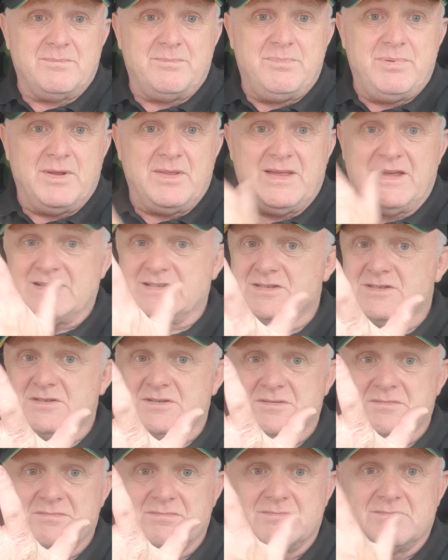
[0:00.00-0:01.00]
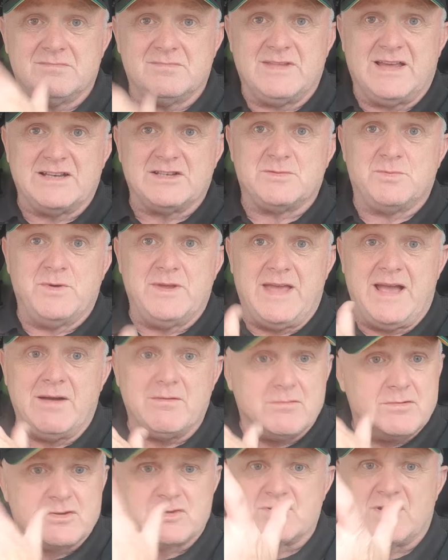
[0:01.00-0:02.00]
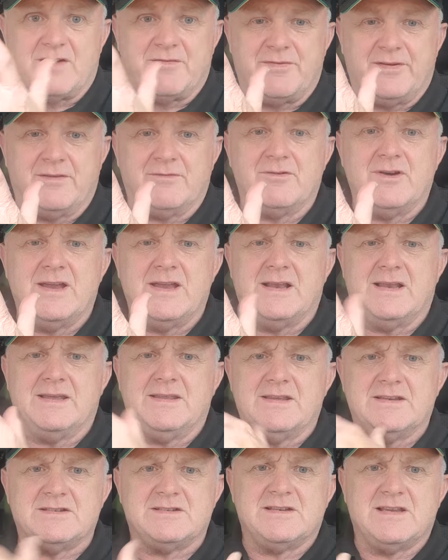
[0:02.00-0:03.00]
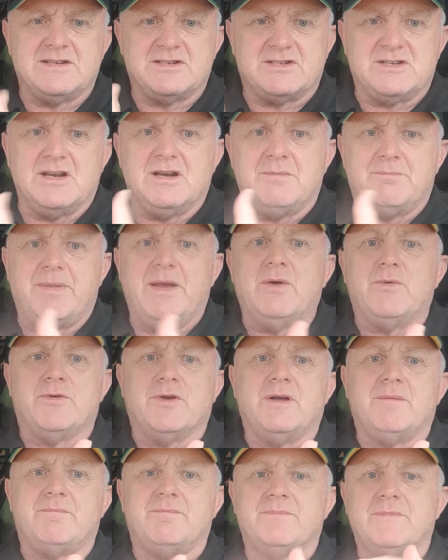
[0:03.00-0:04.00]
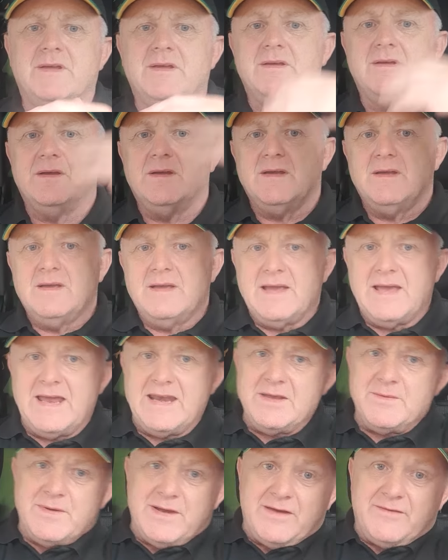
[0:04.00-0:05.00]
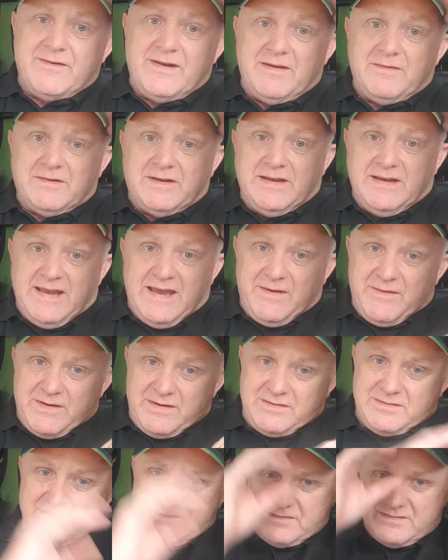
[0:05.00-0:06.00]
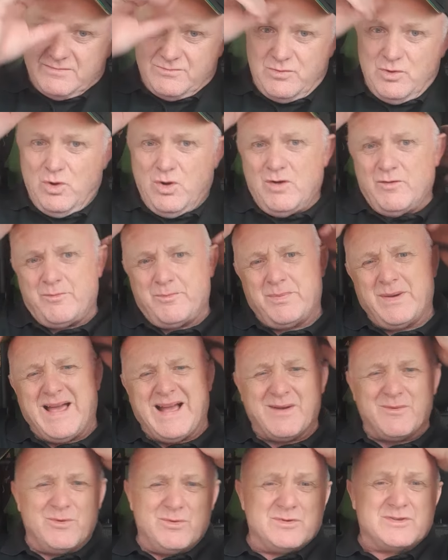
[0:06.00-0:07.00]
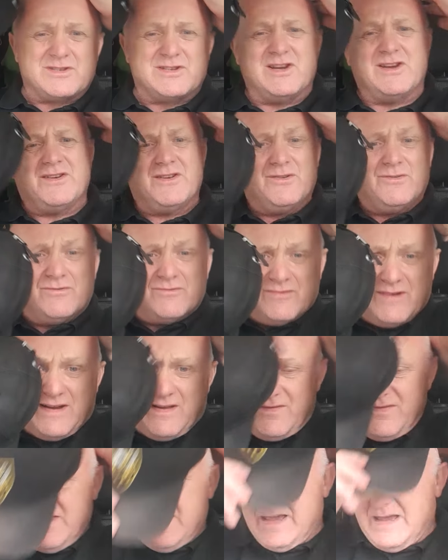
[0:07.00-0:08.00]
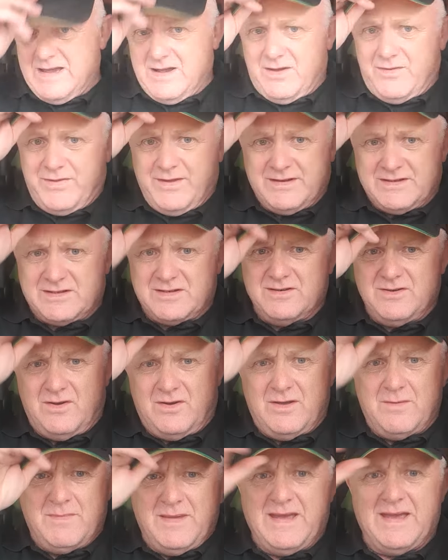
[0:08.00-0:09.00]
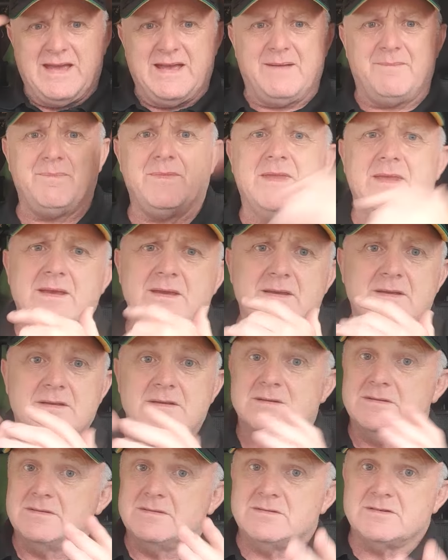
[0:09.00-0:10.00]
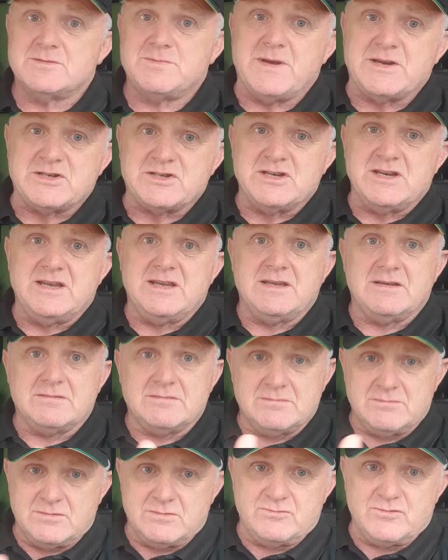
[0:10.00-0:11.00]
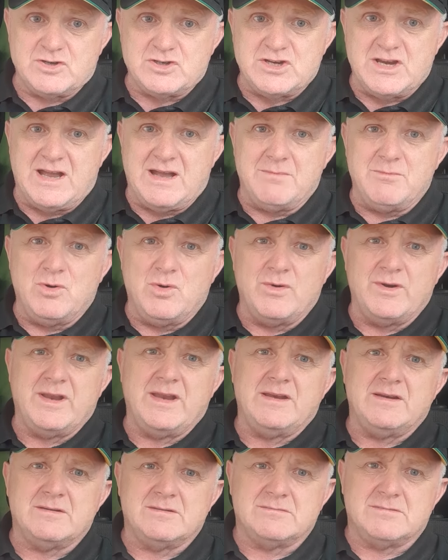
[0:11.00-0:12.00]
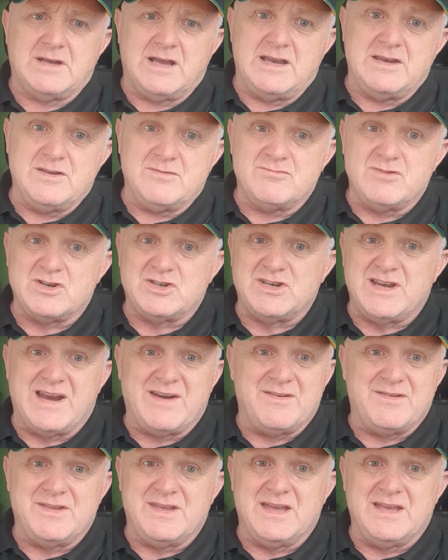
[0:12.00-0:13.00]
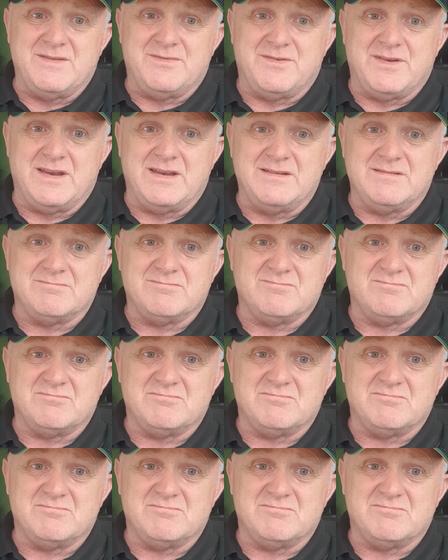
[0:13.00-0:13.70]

But that's without the traffic, really. There's still a build-up. Anywhere around Canary Wharf, Blackwall Tunnel, around there, I think it's a nightmare. Especially rush hour morning and the rush hour in the evening.